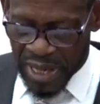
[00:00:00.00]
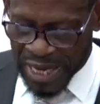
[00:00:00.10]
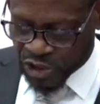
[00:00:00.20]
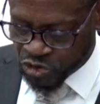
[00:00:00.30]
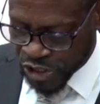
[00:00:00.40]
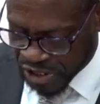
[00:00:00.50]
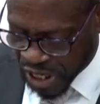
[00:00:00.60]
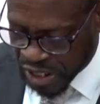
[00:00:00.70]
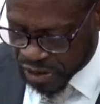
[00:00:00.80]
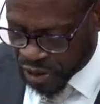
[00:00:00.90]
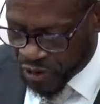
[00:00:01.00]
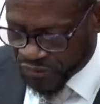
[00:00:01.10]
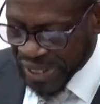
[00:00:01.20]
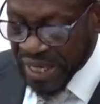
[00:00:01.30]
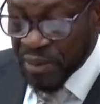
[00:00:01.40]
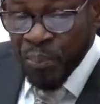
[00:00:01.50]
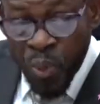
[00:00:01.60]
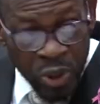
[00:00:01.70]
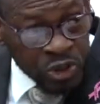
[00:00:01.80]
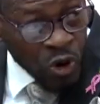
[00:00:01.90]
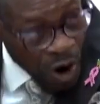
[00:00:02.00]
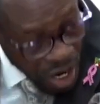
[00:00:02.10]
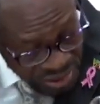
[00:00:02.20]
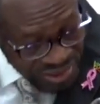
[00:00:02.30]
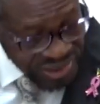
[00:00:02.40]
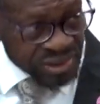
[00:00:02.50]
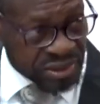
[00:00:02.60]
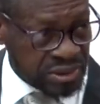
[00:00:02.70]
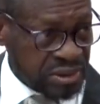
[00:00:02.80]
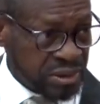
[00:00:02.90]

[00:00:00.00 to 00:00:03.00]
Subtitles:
as a result of the import cost